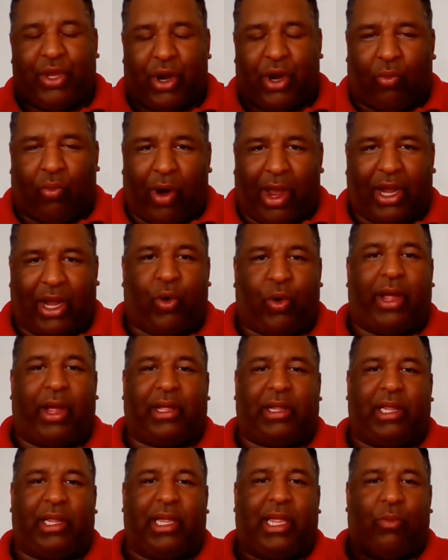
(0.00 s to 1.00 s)
write
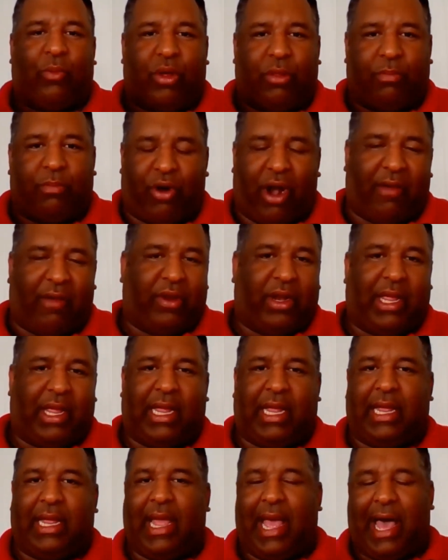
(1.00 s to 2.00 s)
quickly with
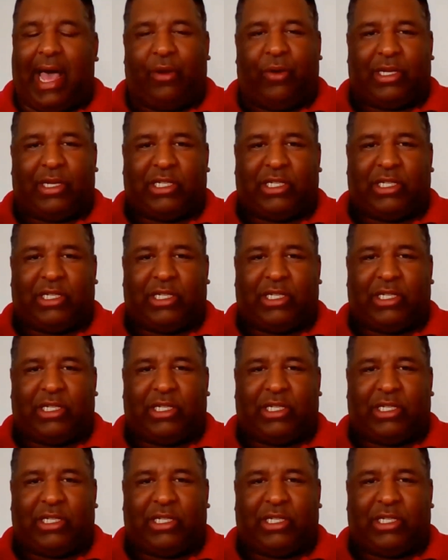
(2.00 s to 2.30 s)
brevity, how to